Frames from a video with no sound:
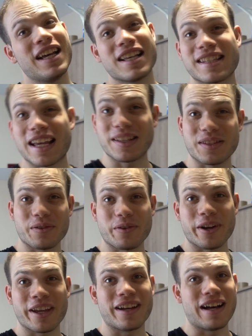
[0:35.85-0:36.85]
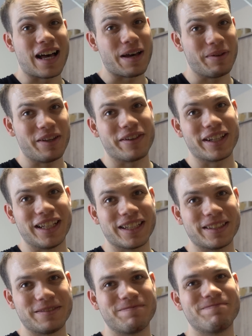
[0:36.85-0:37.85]
Sad story, I am leaving
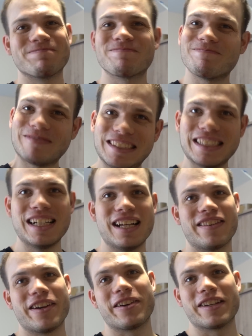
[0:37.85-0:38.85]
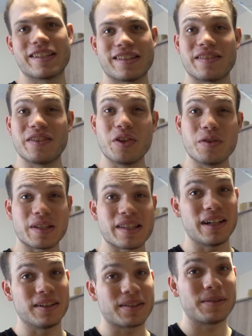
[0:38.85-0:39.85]
London. There it is, the news is
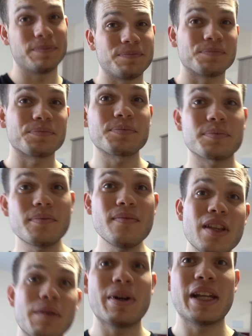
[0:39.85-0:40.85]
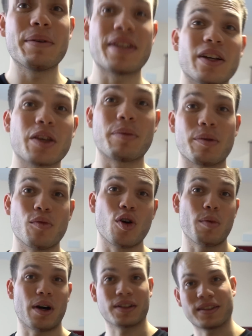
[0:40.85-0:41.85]
out. But let me tell you a bit more
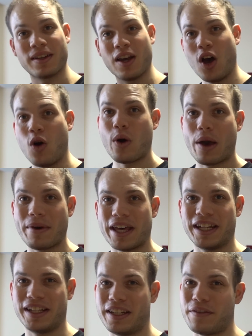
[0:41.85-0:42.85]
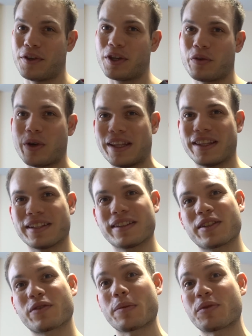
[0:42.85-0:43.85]
about where I'm headed. If you could read the
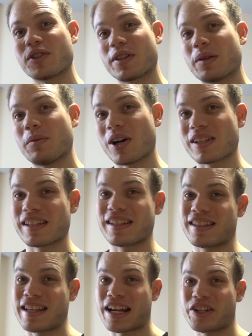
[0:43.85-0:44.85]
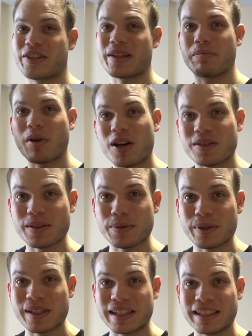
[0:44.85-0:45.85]
descriptions on the boxes, it actually said Basel,
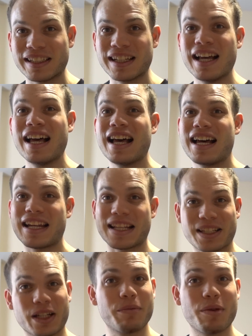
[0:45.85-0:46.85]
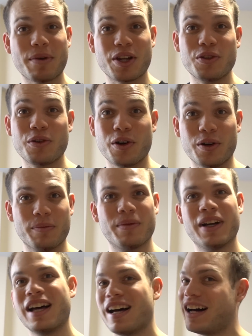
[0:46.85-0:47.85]
Switzerland, and that's going to be my new home.
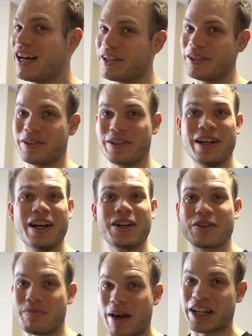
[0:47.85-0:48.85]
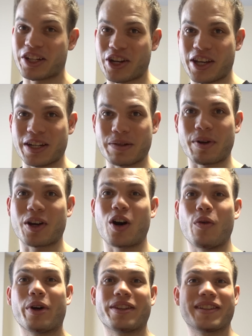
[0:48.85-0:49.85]
I know, dramatic change, but I
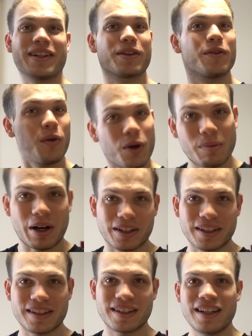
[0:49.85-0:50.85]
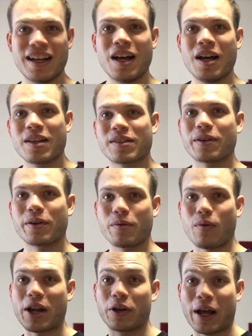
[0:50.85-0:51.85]
can't wait to tell you all about it. So
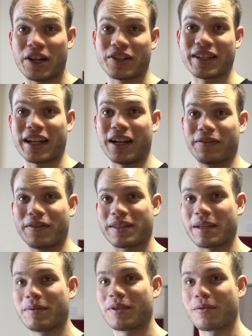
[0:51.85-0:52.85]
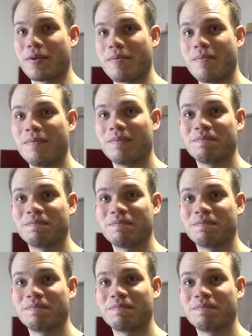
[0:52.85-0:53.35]
why don't I just get out of this empty room?